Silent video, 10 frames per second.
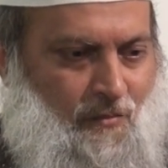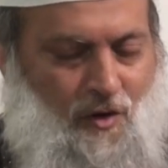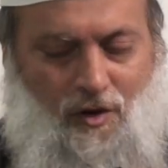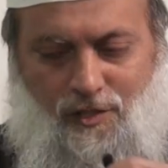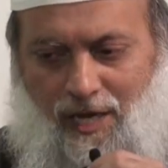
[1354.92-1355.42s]

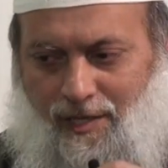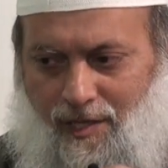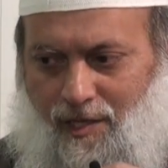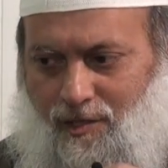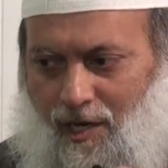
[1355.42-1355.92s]
You know, it's like
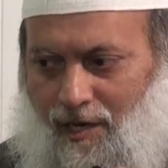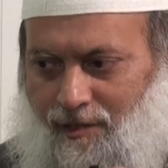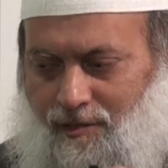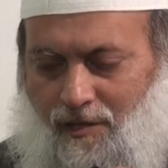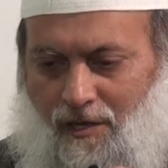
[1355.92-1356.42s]
these
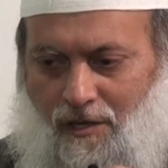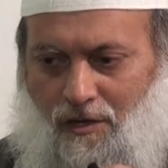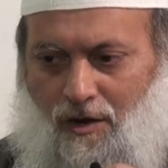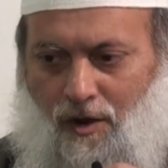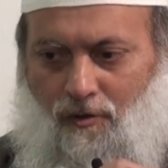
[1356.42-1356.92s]
days.
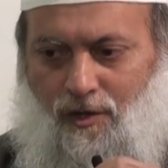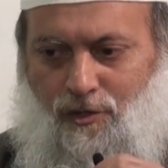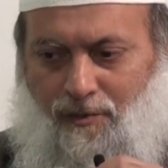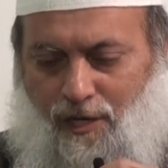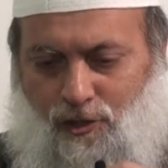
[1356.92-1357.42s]
You know, I want
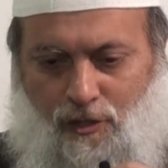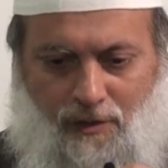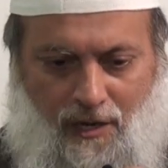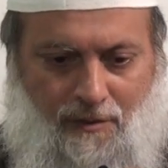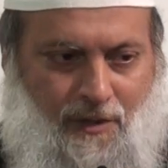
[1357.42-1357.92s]
to make
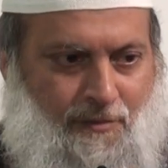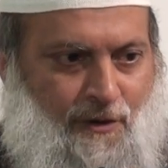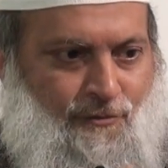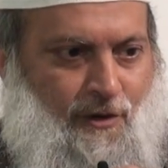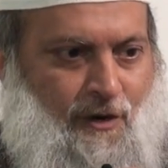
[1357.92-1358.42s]
Jummah, but
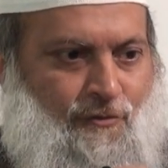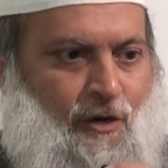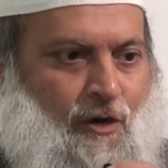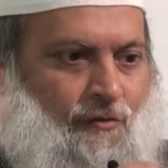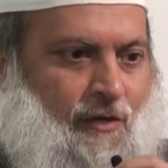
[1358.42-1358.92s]
my fear of
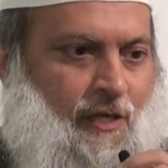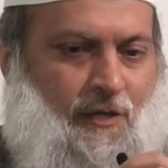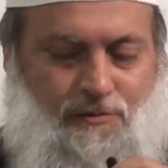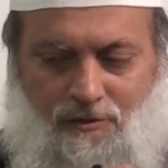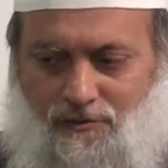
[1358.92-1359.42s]
COVID
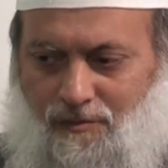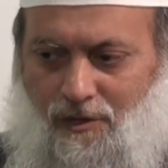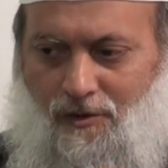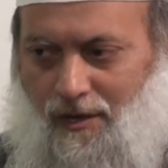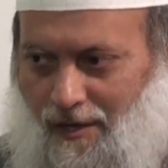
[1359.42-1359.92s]
keeps me from
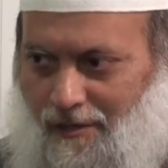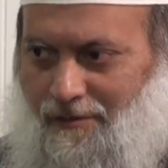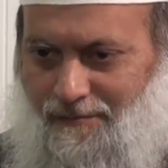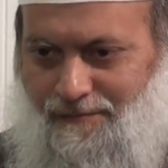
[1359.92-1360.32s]
doing it.